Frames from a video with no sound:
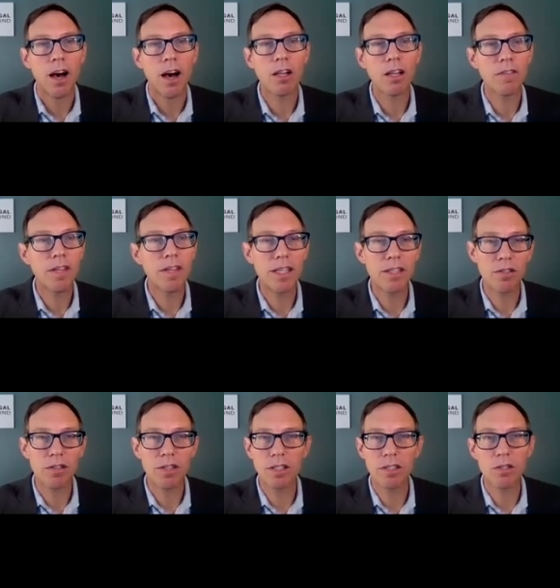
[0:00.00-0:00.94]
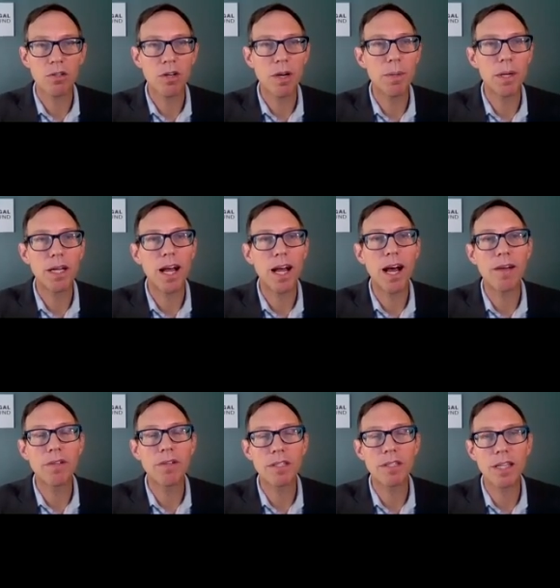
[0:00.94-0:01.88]
All of these are indiscriminate.
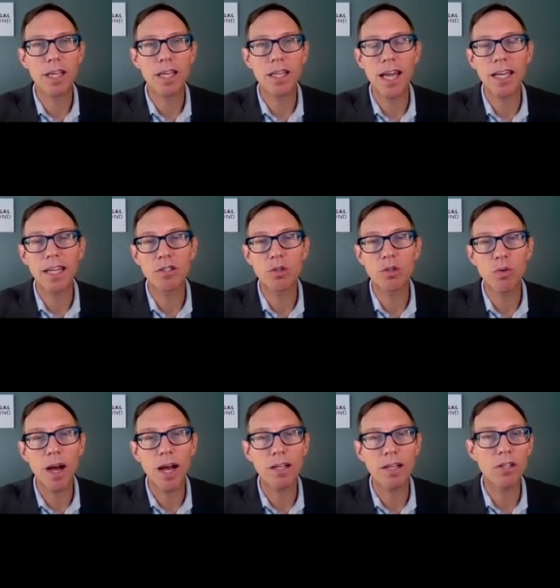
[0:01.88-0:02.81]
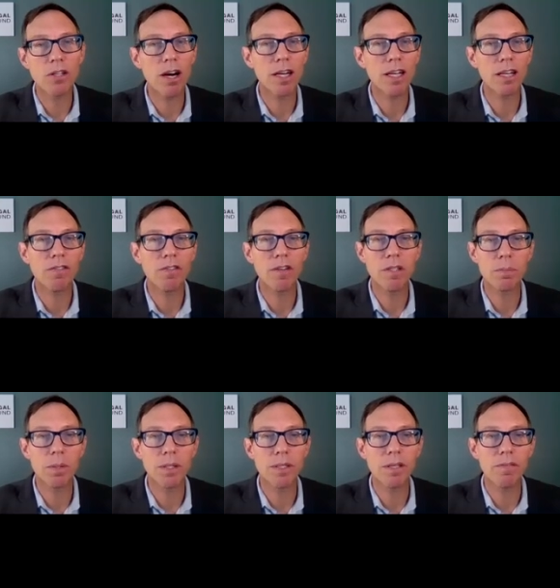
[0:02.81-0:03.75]
Obviously, they can try to target for
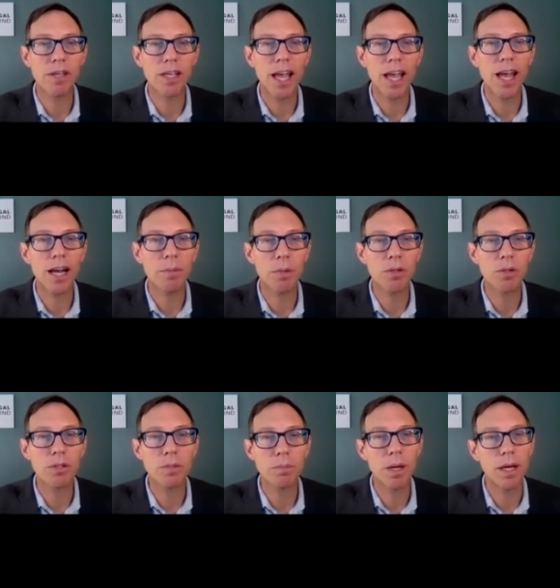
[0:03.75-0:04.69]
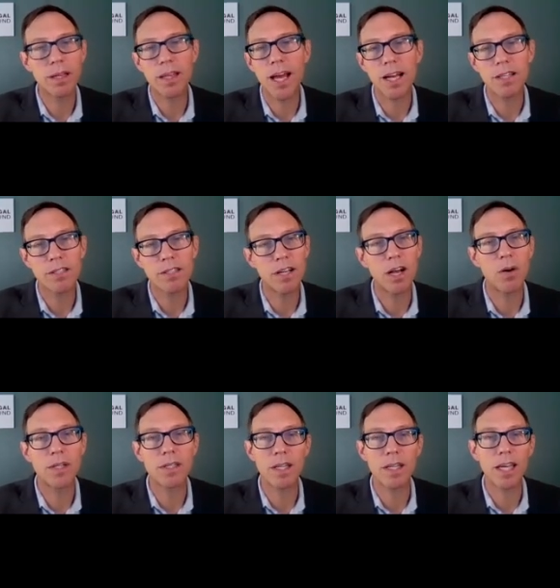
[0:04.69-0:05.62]
specific animals, but that isn't
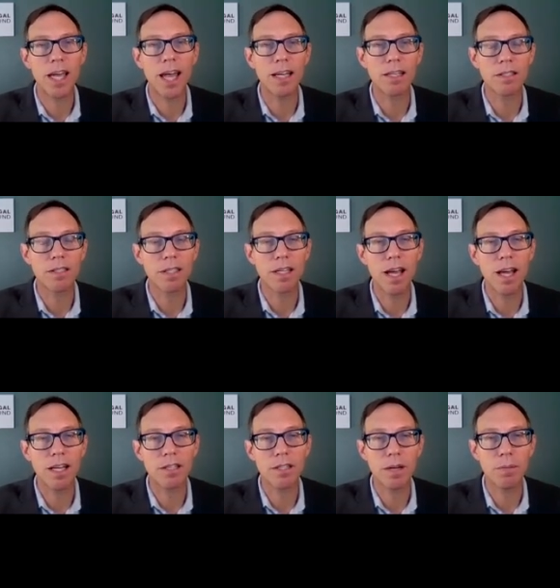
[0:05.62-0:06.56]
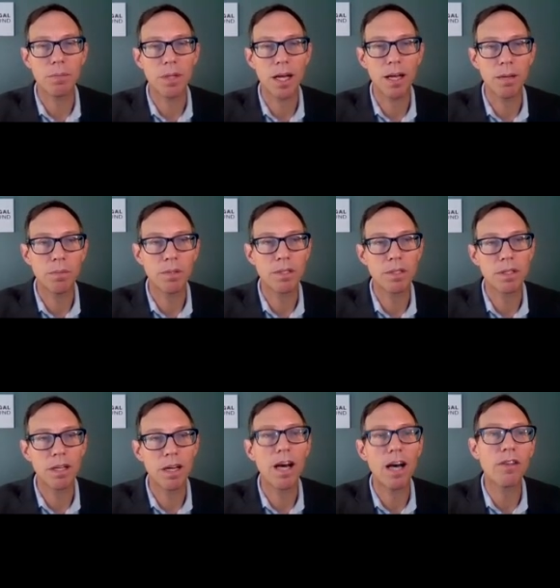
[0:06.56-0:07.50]
always the case. And
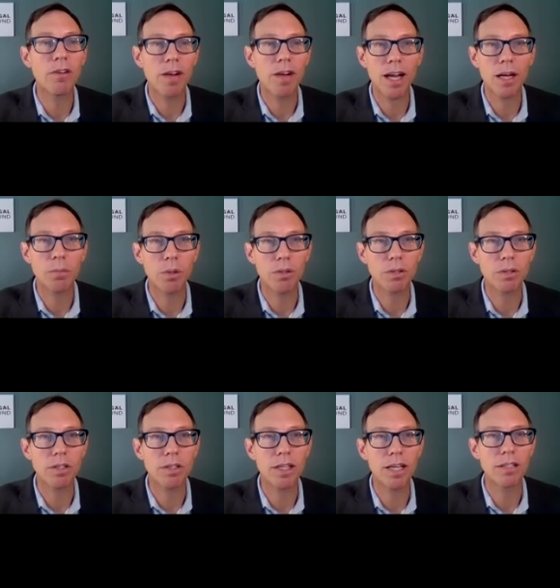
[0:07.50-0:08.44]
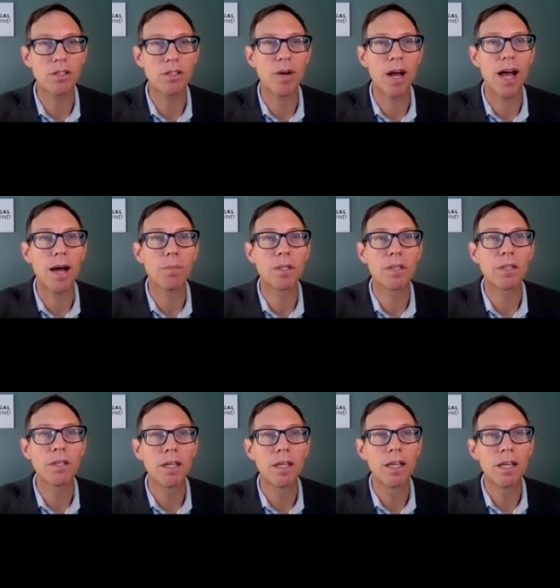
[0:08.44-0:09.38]
sometimes other animals get trapped.
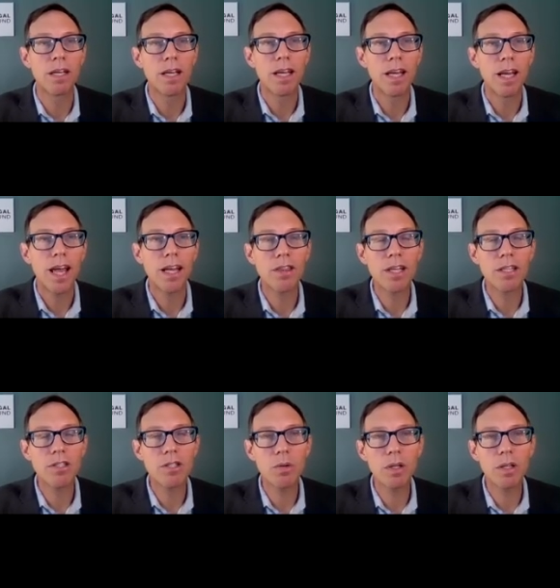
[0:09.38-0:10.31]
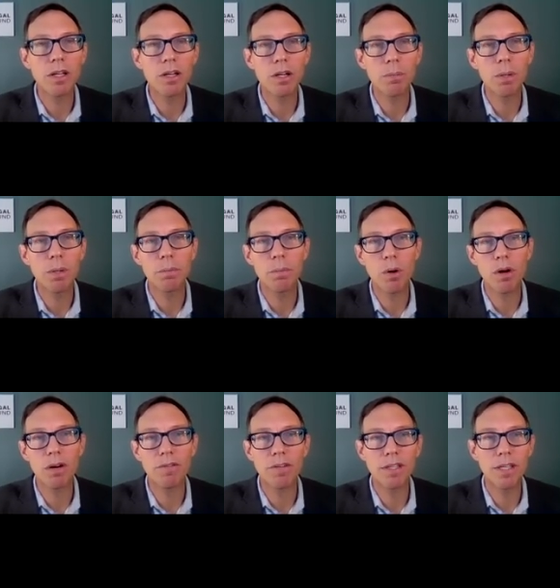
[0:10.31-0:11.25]
And let's do a little bit
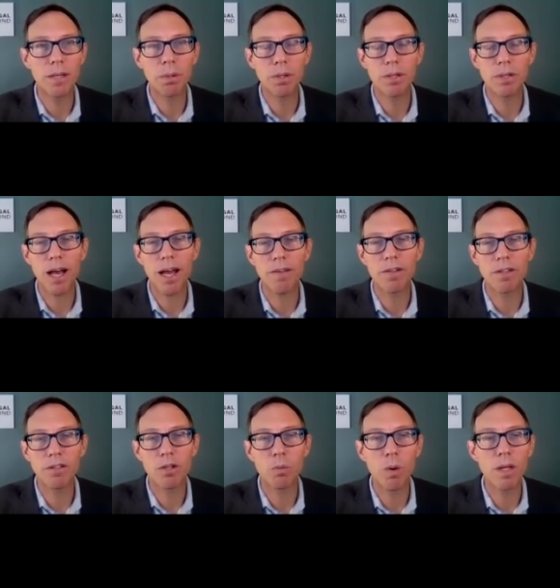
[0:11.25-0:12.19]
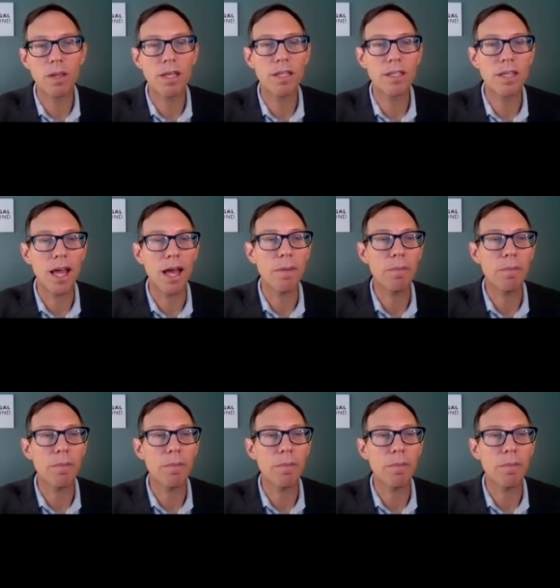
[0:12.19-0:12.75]
more of a deeper dive into what these